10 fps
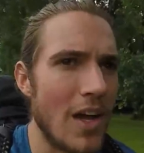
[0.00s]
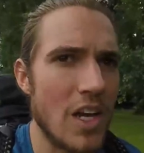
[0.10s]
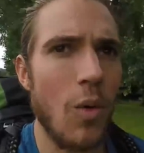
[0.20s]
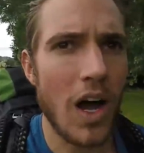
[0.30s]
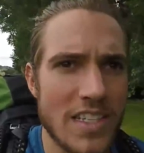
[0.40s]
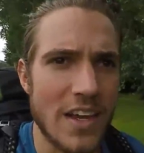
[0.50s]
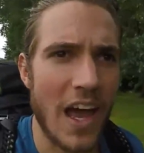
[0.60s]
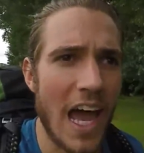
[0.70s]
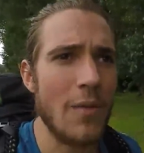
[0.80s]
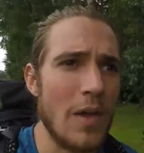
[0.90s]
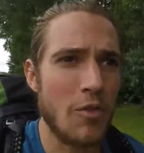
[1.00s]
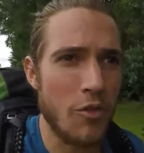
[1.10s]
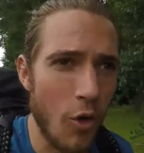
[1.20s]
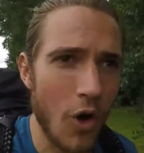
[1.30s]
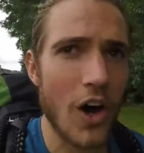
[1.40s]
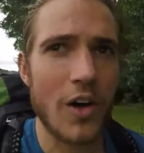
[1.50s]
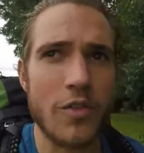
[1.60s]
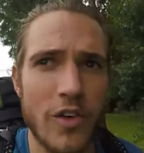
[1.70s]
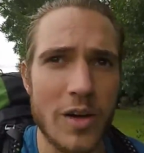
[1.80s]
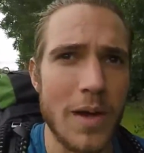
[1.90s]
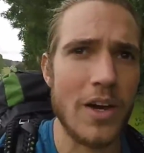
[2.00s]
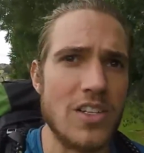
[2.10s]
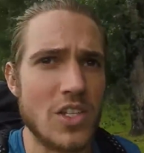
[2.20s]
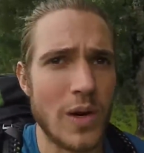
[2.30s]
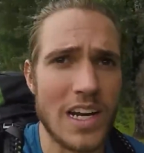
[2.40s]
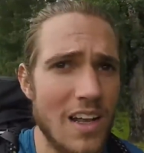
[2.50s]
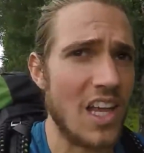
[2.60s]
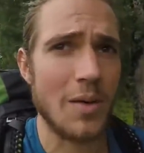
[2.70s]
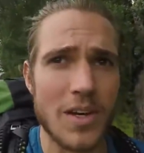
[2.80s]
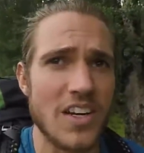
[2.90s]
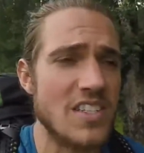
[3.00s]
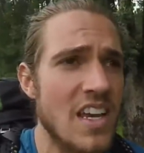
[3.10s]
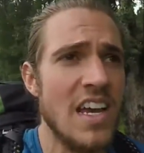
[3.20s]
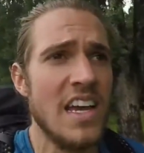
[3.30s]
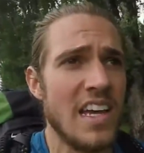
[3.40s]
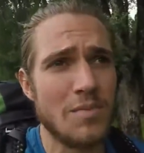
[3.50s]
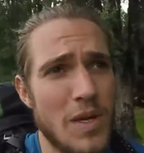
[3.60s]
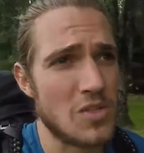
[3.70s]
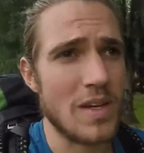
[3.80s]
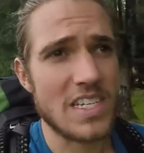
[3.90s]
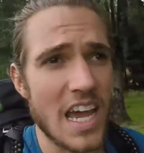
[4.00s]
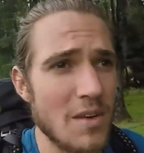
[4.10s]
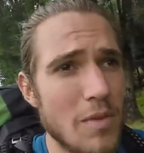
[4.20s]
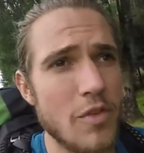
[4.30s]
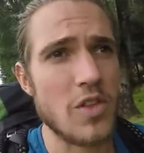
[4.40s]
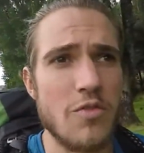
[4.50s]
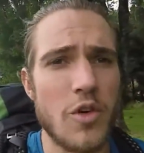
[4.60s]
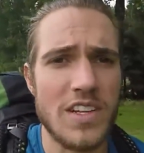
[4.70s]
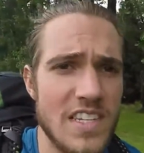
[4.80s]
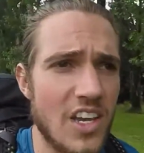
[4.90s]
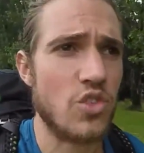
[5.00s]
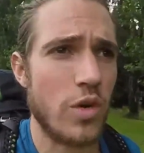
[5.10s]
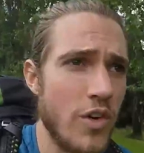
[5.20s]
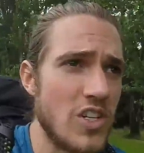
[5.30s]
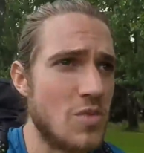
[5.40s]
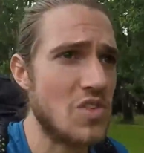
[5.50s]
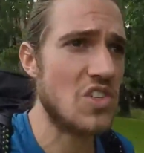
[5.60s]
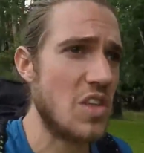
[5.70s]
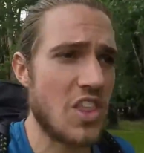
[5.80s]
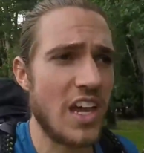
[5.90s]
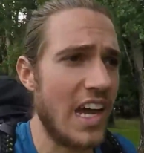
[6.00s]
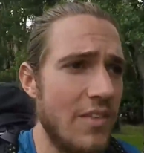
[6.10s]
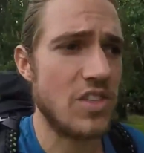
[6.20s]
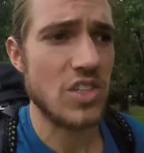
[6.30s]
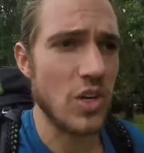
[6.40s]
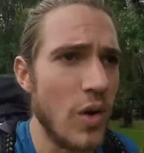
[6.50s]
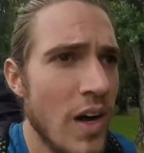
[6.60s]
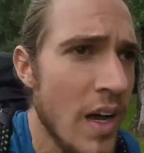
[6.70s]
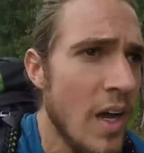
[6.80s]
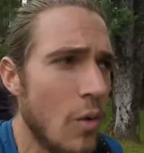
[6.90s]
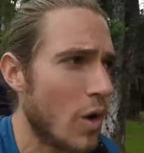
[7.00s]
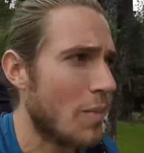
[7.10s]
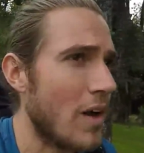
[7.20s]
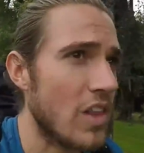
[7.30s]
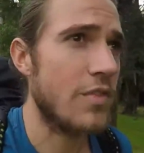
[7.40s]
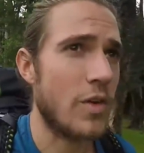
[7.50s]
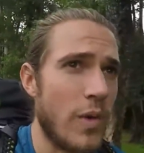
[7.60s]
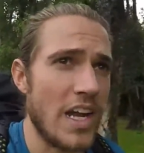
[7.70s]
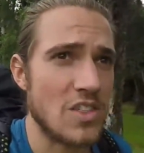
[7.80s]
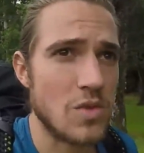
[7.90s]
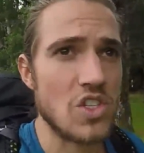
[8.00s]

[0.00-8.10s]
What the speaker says: I'm gonna walk down Highway 4 for about 20 kilometers and pitch my tent before the 42nd Traverse, which is the thing I have to do, where apparently if it rains,